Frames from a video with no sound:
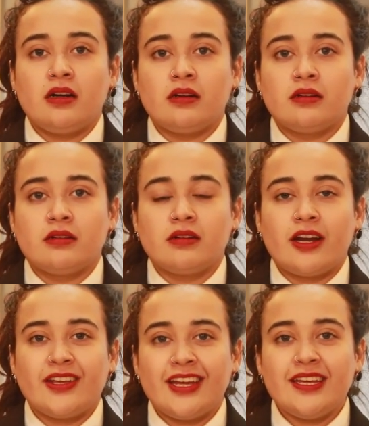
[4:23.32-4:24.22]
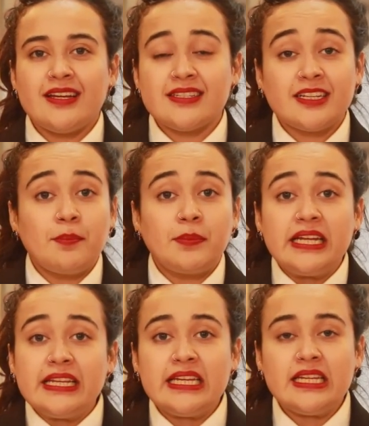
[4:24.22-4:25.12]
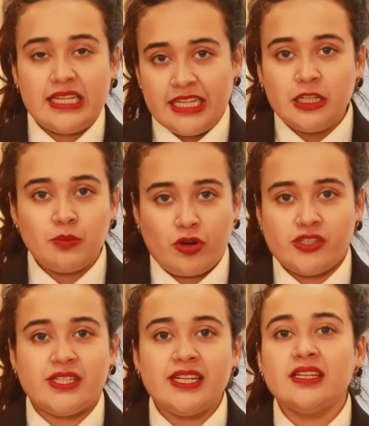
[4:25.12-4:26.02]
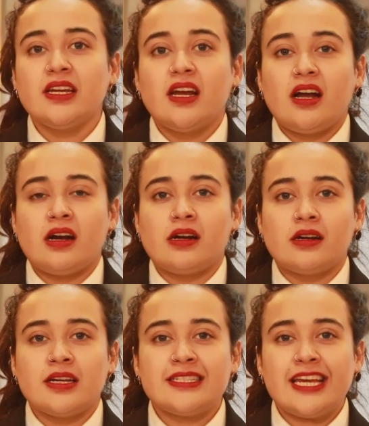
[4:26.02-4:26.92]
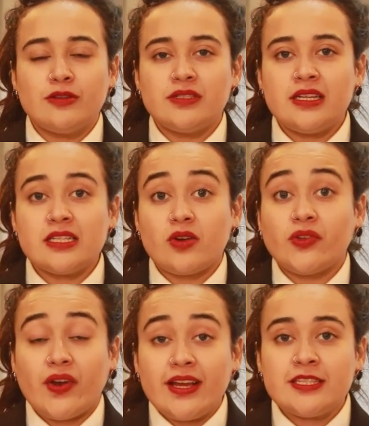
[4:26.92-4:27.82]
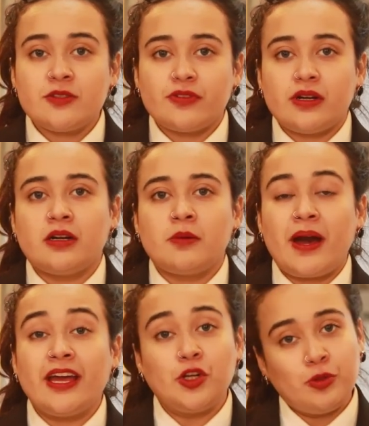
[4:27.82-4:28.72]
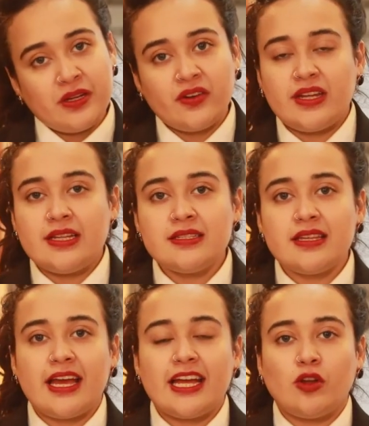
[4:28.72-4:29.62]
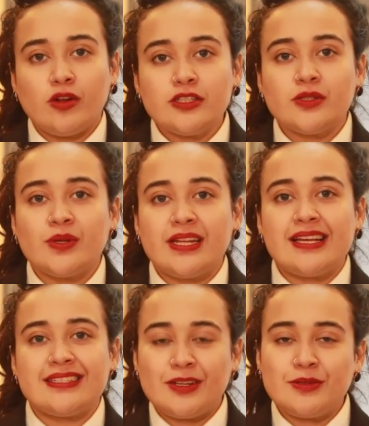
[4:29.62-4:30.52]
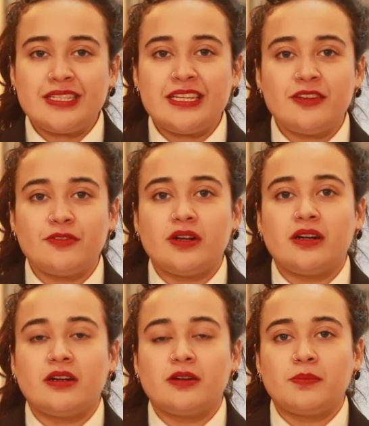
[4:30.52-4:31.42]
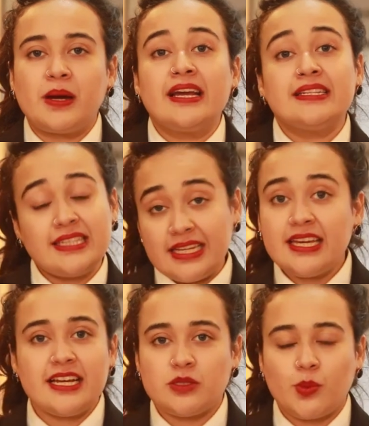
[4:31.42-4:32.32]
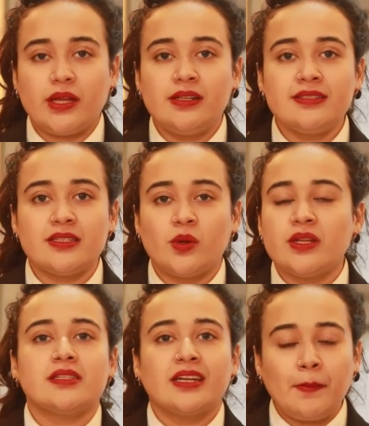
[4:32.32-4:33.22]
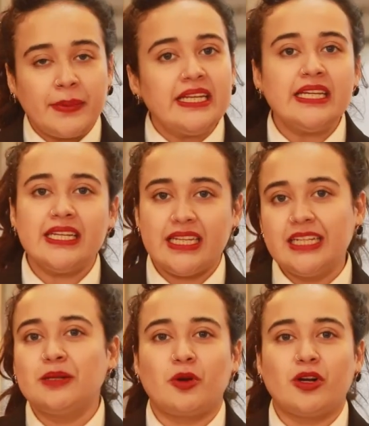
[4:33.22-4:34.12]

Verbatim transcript: uh, Arcadia is a completely legal project. Uh, its NOC is authorized uh, by Gulberg Greens and also it has NOC uh, by CDA as well. So it is a completely legal